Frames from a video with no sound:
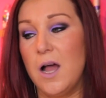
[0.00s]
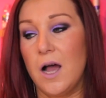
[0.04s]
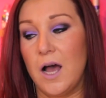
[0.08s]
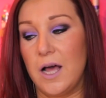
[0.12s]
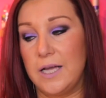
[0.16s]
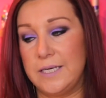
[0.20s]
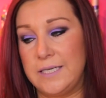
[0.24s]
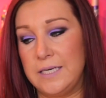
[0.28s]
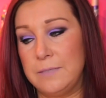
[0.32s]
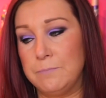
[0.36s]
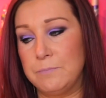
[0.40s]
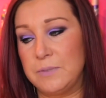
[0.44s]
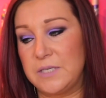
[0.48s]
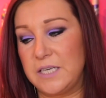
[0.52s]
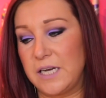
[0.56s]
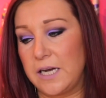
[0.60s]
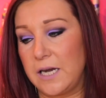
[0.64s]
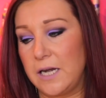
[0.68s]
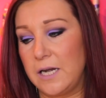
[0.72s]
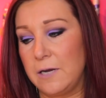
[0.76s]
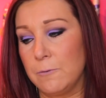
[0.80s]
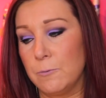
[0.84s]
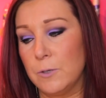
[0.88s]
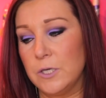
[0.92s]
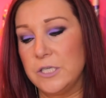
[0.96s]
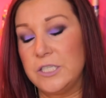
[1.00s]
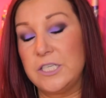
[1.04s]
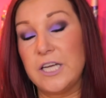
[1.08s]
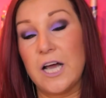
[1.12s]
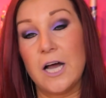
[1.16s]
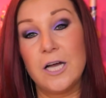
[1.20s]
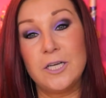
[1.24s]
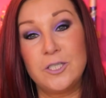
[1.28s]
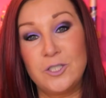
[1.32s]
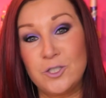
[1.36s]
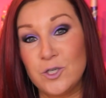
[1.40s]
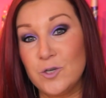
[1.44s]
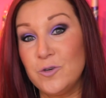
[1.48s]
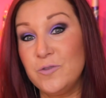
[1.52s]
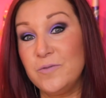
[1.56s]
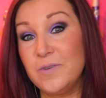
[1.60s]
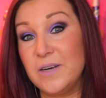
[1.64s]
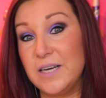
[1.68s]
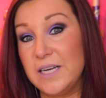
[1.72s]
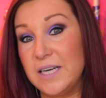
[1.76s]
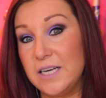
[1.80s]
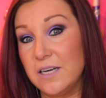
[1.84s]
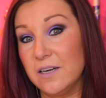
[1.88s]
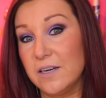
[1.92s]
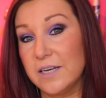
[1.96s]
I didn't particularly want it. I do
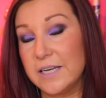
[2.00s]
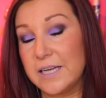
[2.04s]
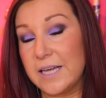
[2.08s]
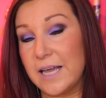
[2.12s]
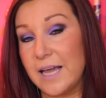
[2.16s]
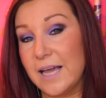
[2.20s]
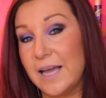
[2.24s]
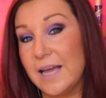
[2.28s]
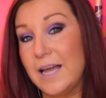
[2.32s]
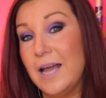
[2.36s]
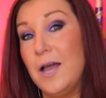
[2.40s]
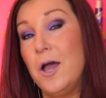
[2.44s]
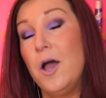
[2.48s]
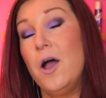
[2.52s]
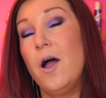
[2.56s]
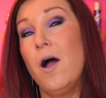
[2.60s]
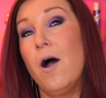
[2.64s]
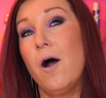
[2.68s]
really like it.